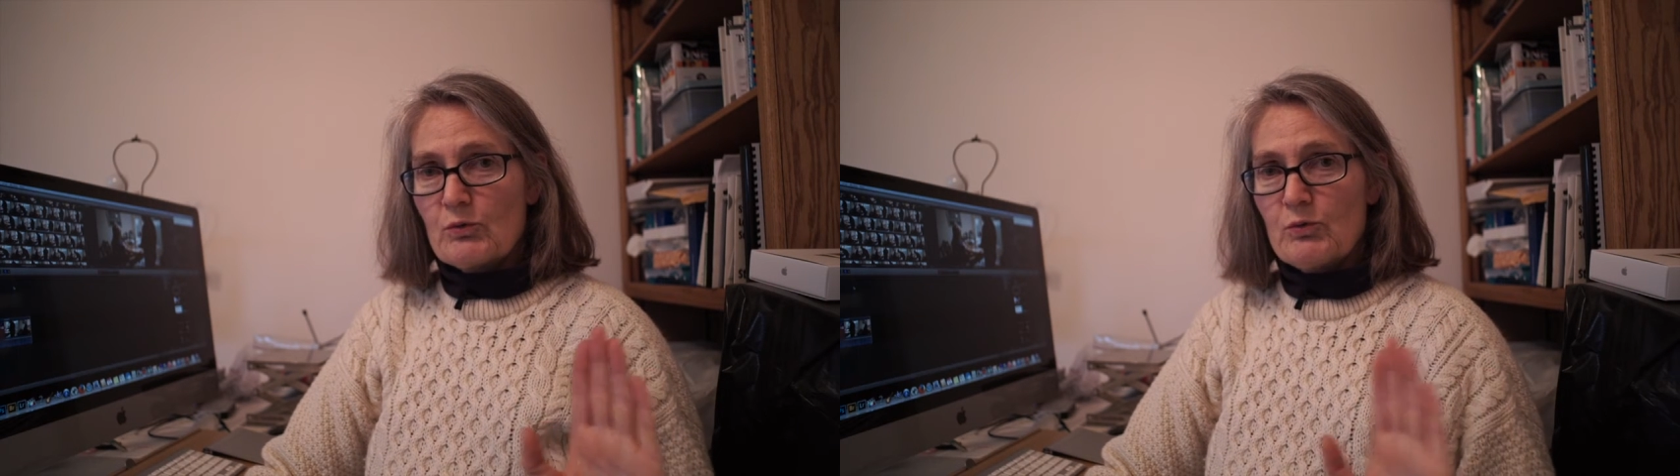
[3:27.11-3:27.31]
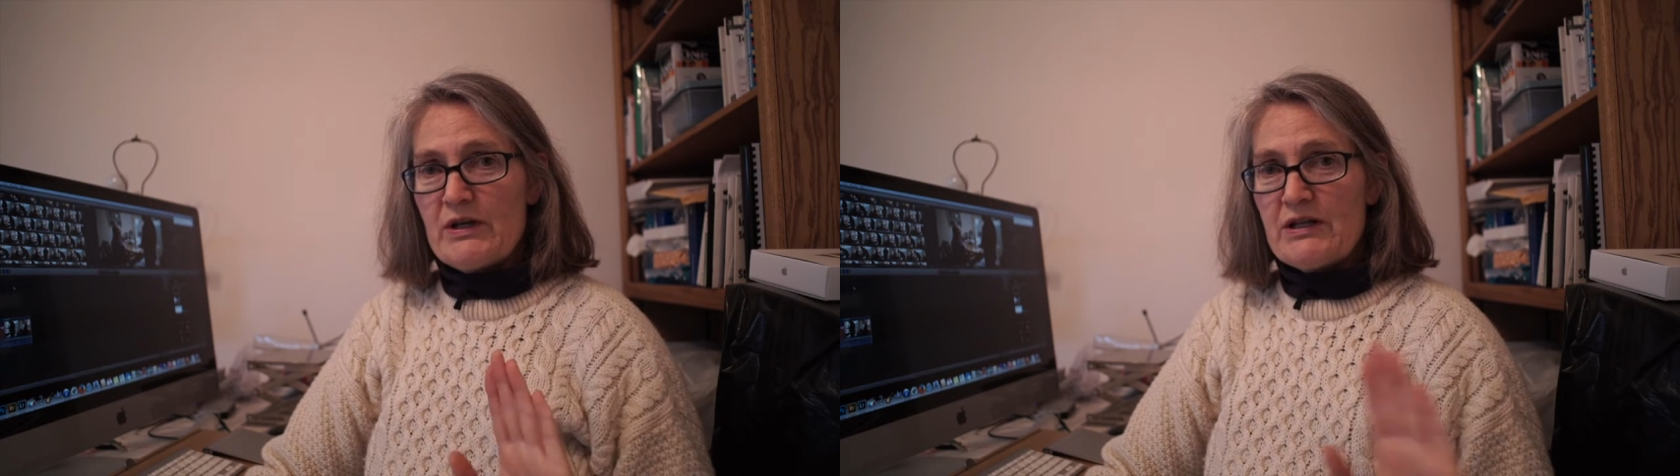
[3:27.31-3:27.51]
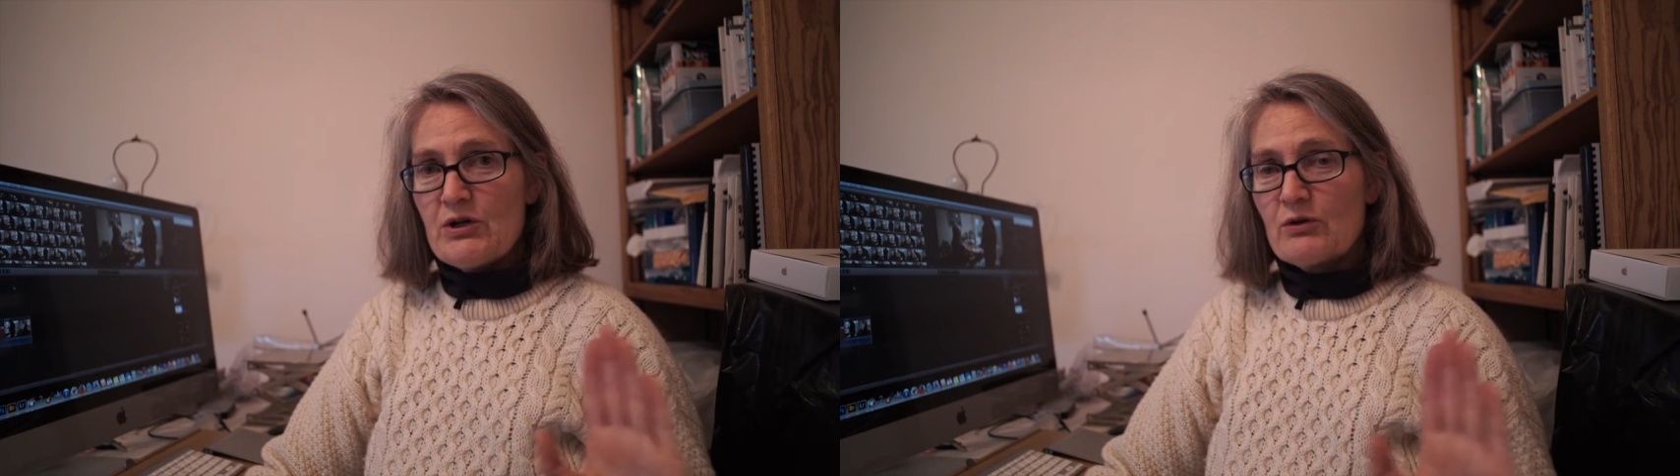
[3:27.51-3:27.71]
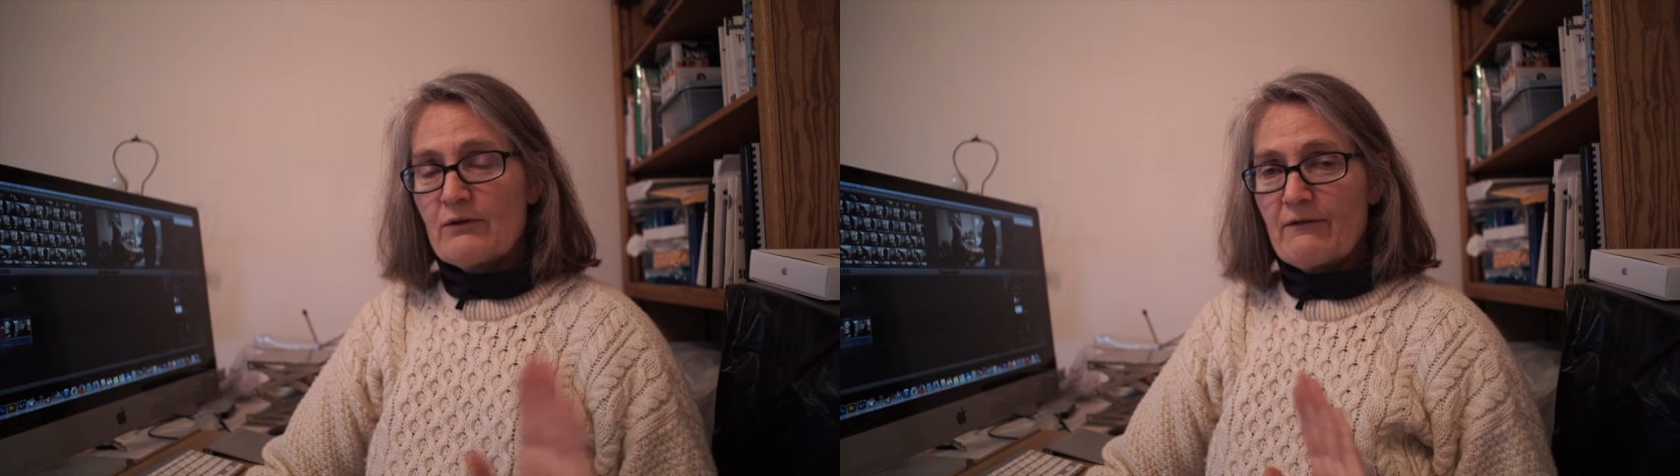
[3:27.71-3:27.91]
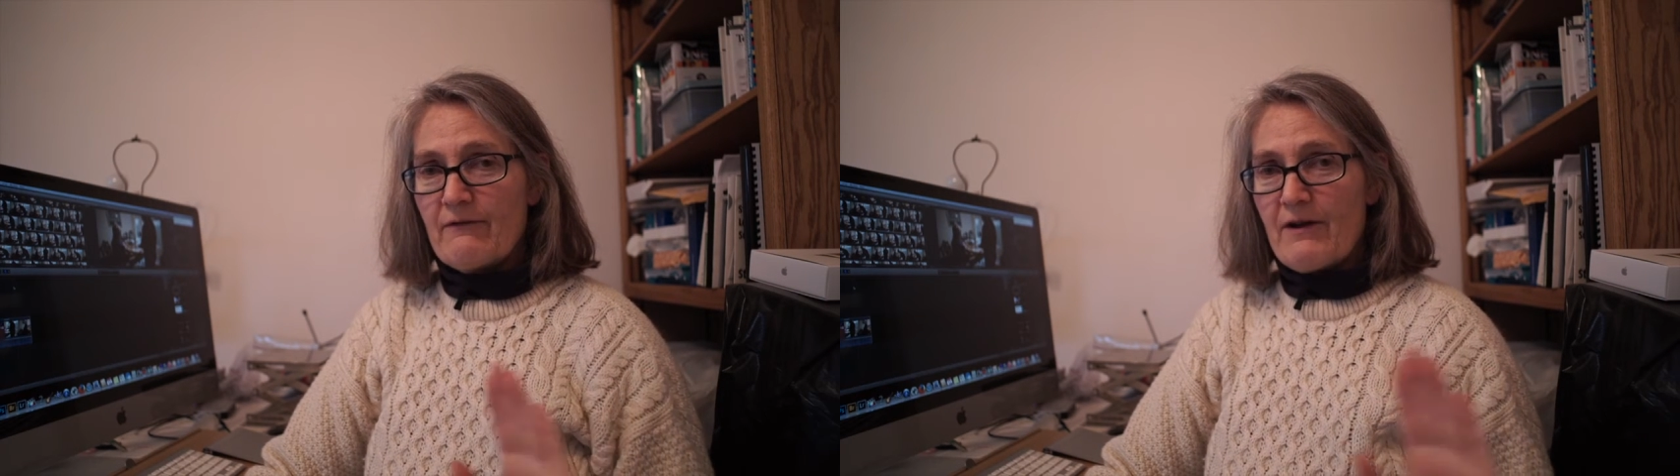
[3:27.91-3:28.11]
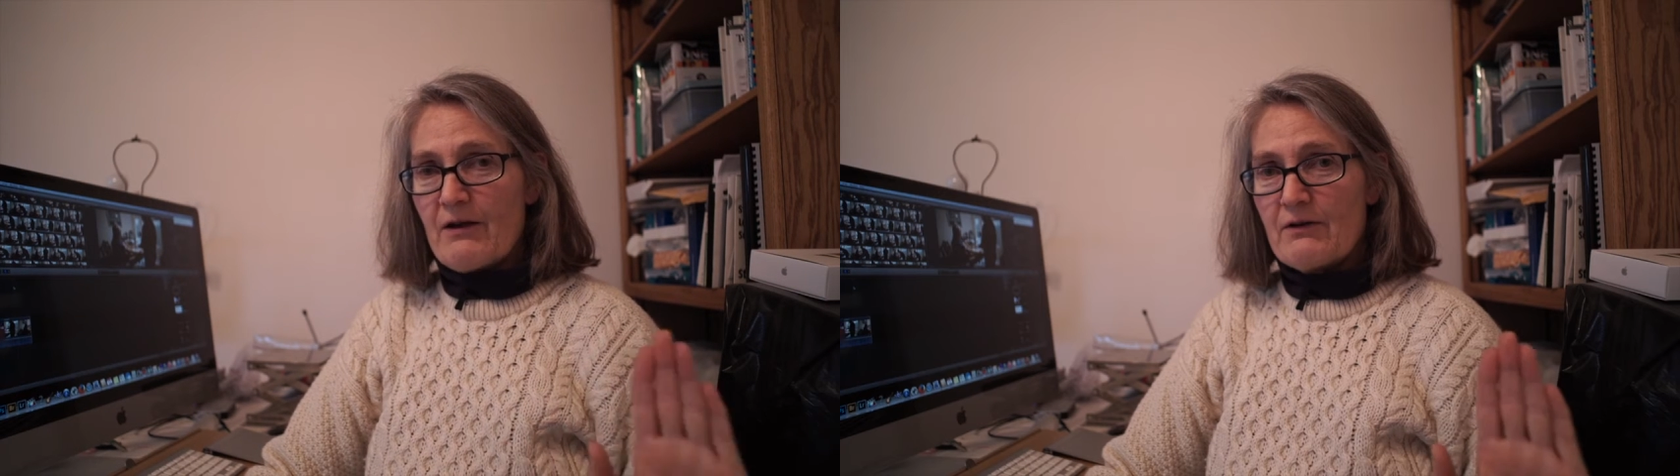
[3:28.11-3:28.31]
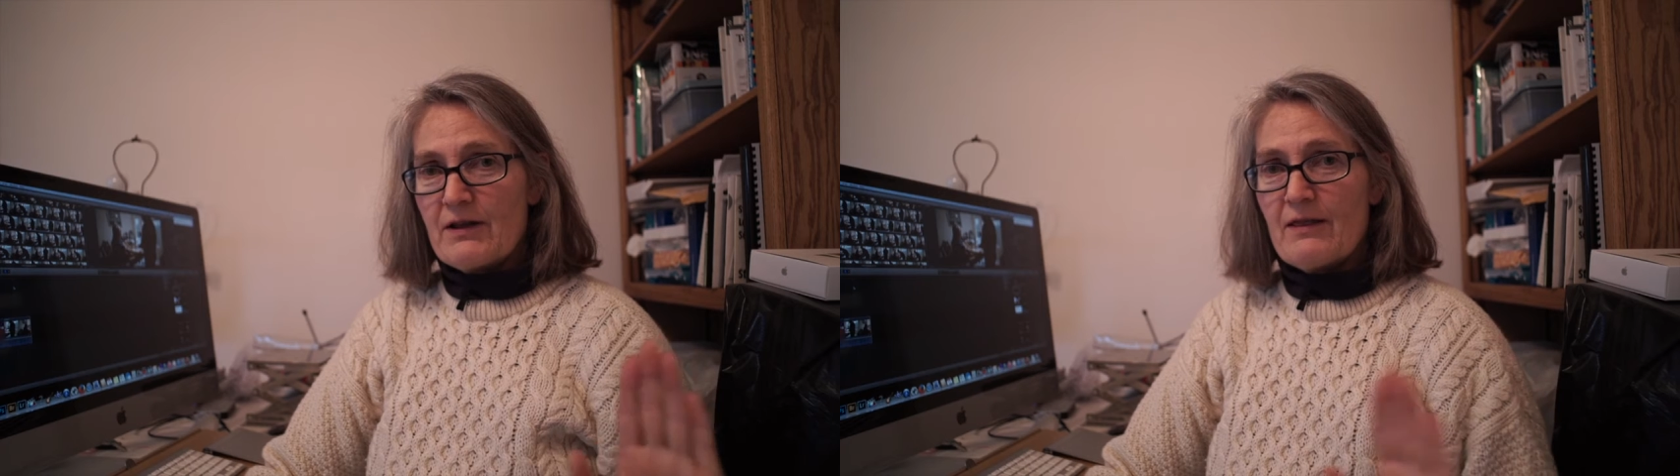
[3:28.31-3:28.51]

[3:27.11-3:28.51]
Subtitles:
We don't vary